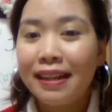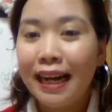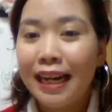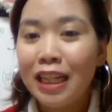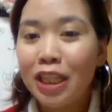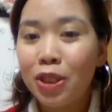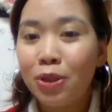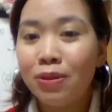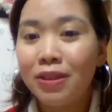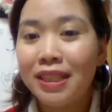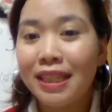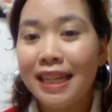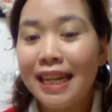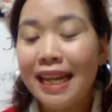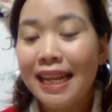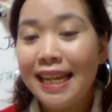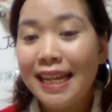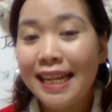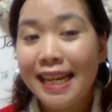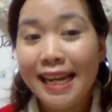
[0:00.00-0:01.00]
Guys, so
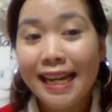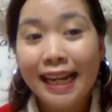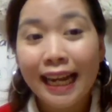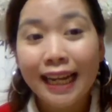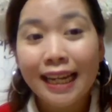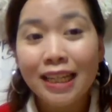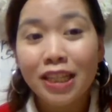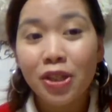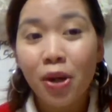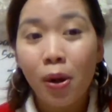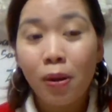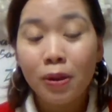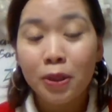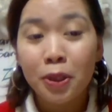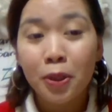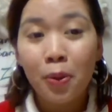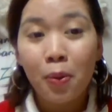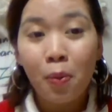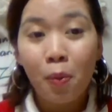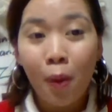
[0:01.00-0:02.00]
Zanelli Kikai is
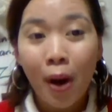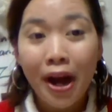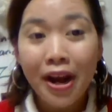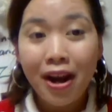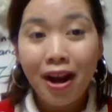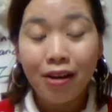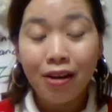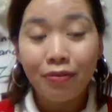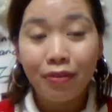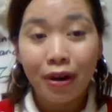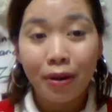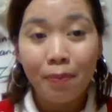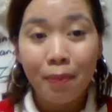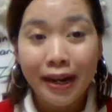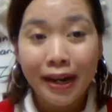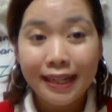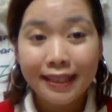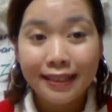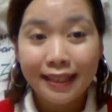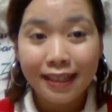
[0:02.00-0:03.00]
also one of our
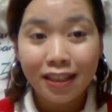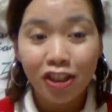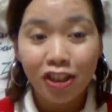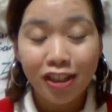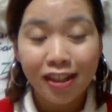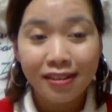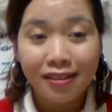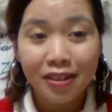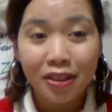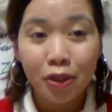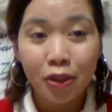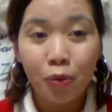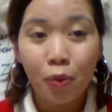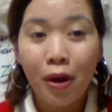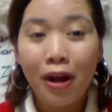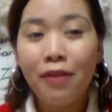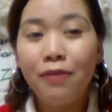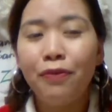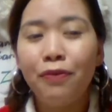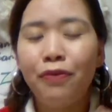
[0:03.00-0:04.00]
monetized channels as
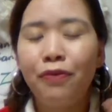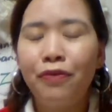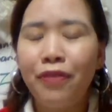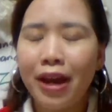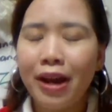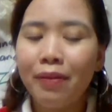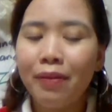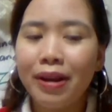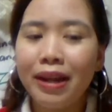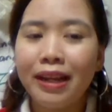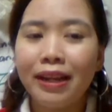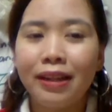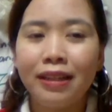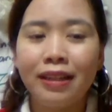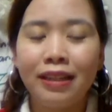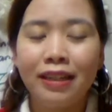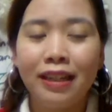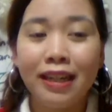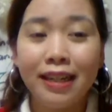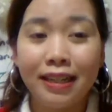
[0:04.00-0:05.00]
well. Very
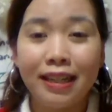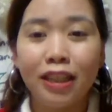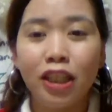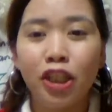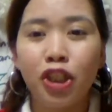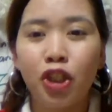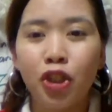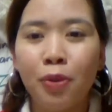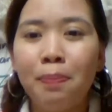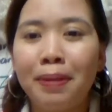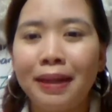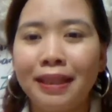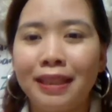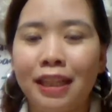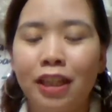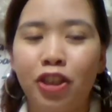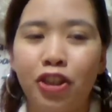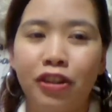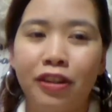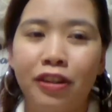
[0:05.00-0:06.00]
good Zumba
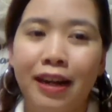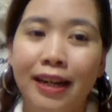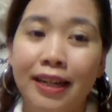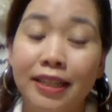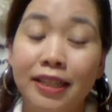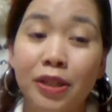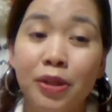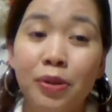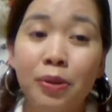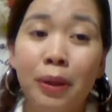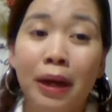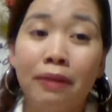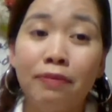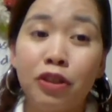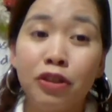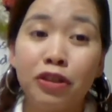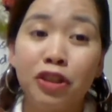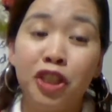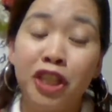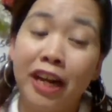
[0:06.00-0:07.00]
teacher, guys. You
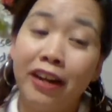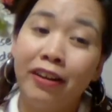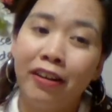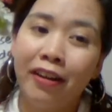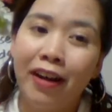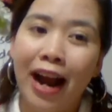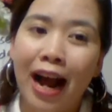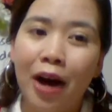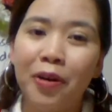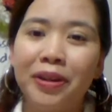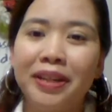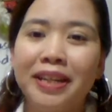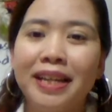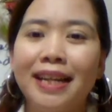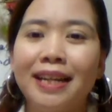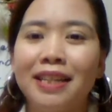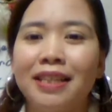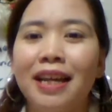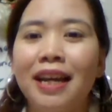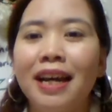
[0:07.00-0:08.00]
have to check her out,
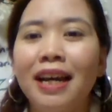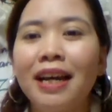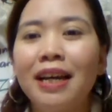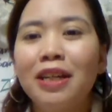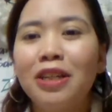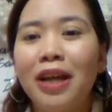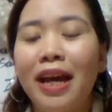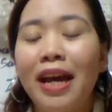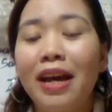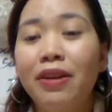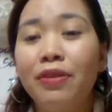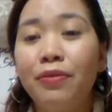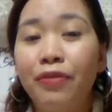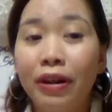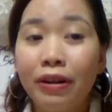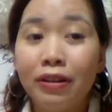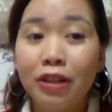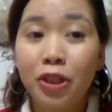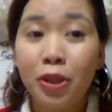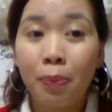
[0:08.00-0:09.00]
yes. And
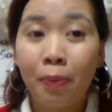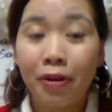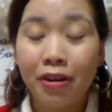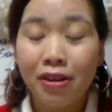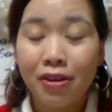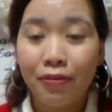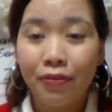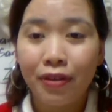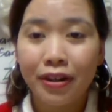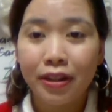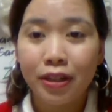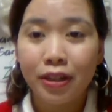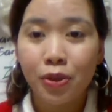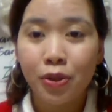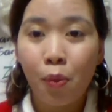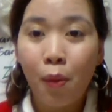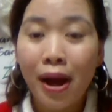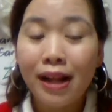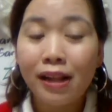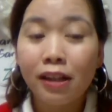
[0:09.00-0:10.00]
very supportive friend
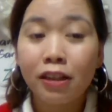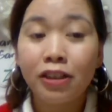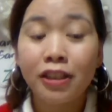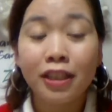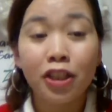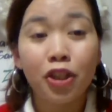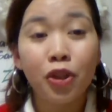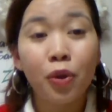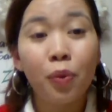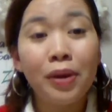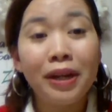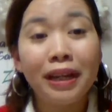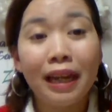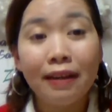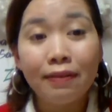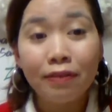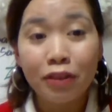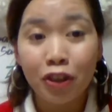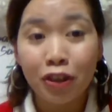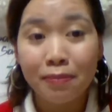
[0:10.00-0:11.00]
as well. She is doing
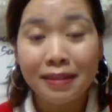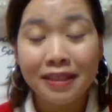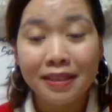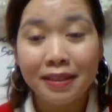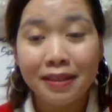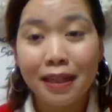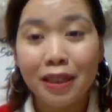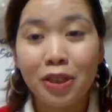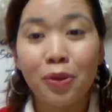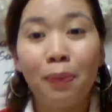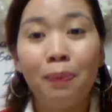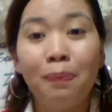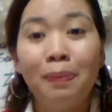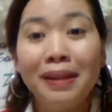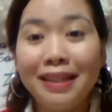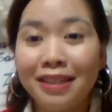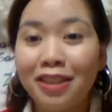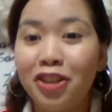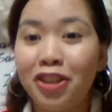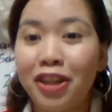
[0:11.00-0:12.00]
live streamings, guys, so
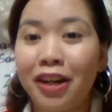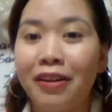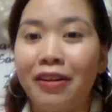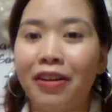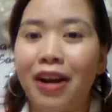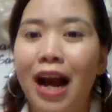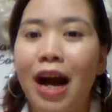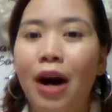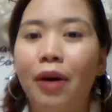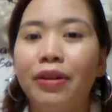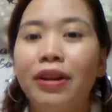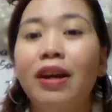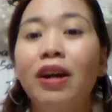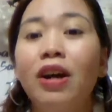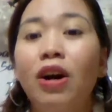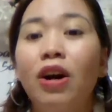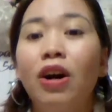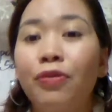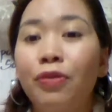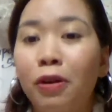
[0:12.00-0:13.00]
please check her out.
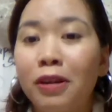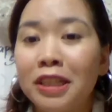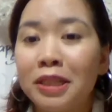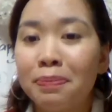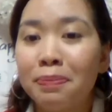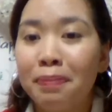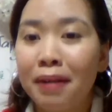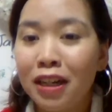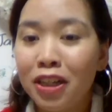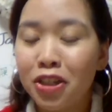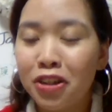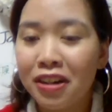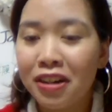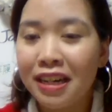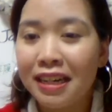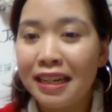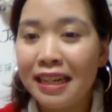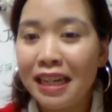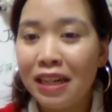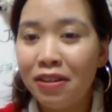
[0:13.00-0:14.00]
Of course,
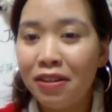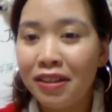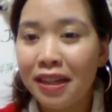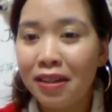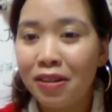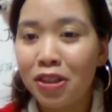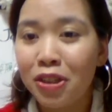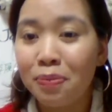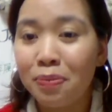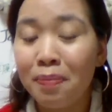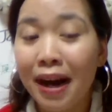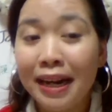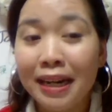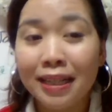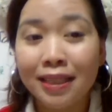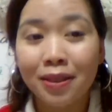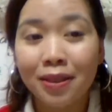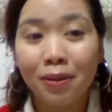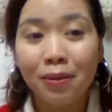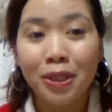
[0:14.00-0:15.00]
Marjorie Nilo de
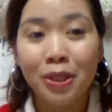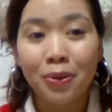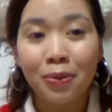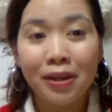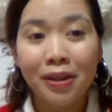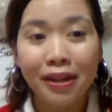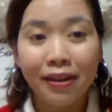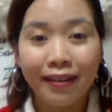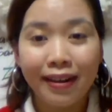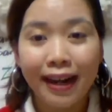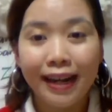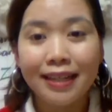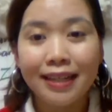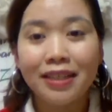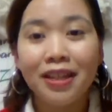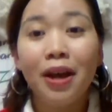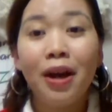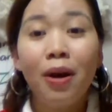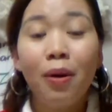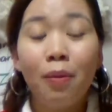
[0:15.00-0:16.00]
Guzman is also here,
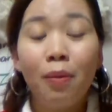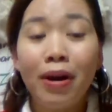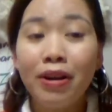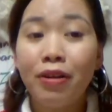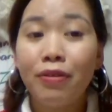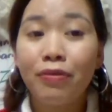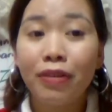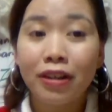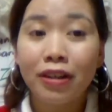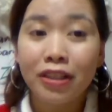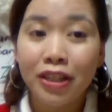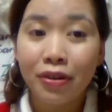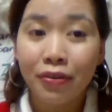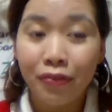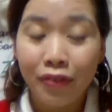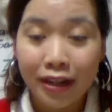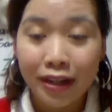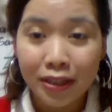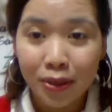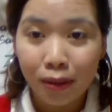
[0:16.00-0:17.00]
guys. One of our
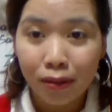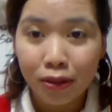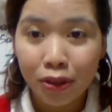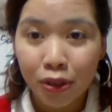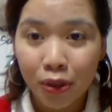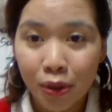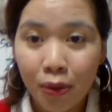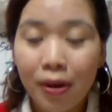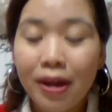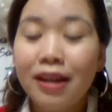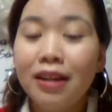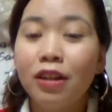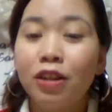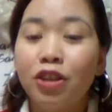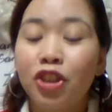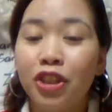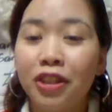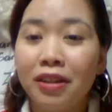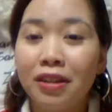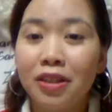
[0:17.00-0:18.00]
dear friends also.
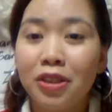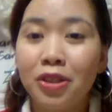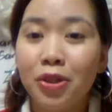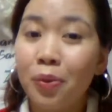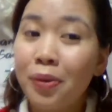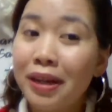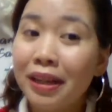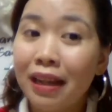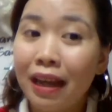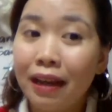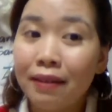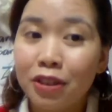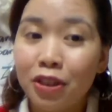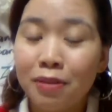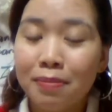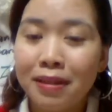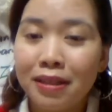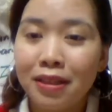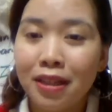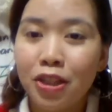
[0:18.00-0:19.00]
She is doing
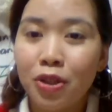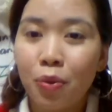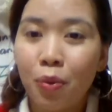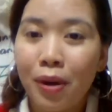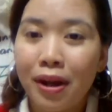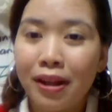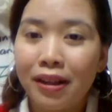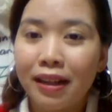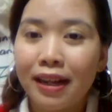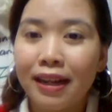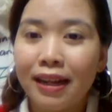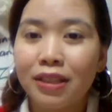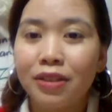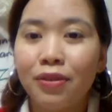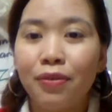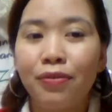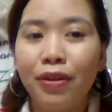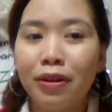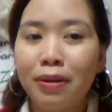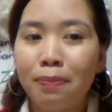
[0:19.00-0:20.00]
live streamings as well,
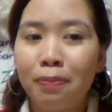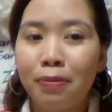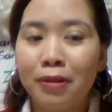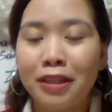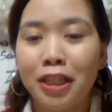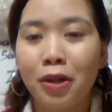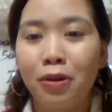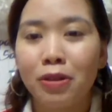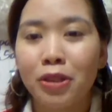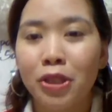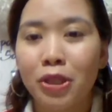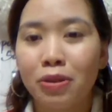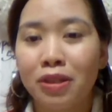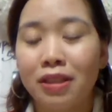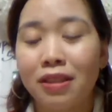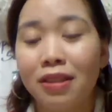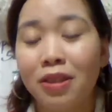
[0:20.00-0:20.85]
guys. Very pretty also.